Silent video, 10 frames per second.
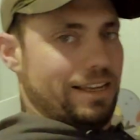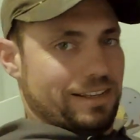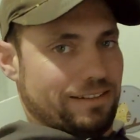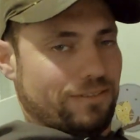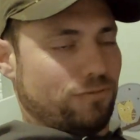
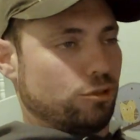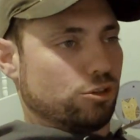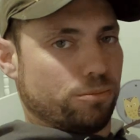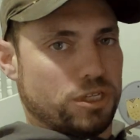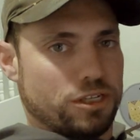Hey,
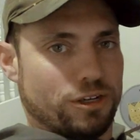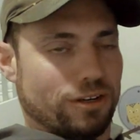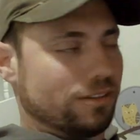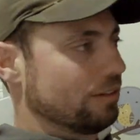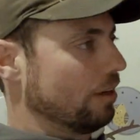future me
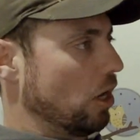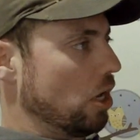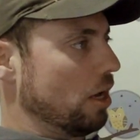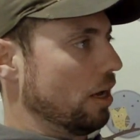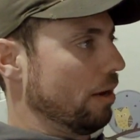here.
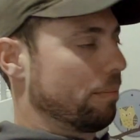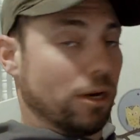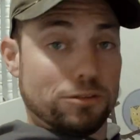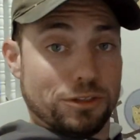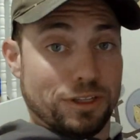
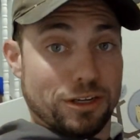Apparently